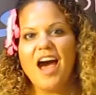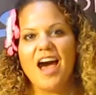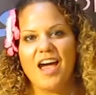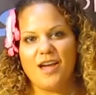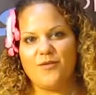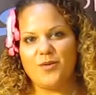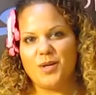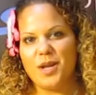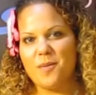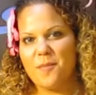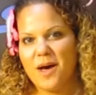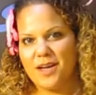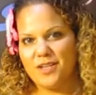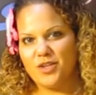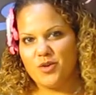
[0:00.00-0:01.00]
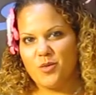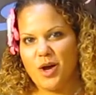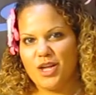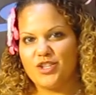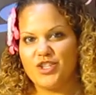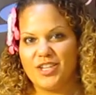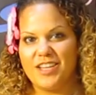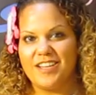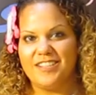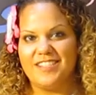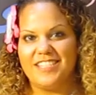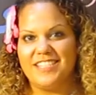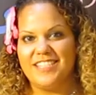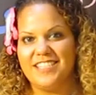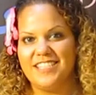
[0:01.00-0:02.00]
Hi everyone, I'm Maya and you're watching
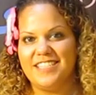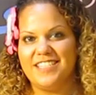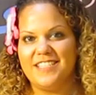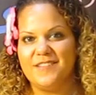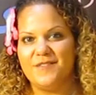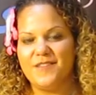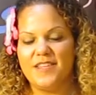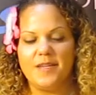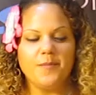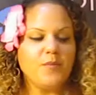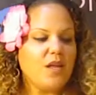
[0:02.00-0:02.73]
LDD TV.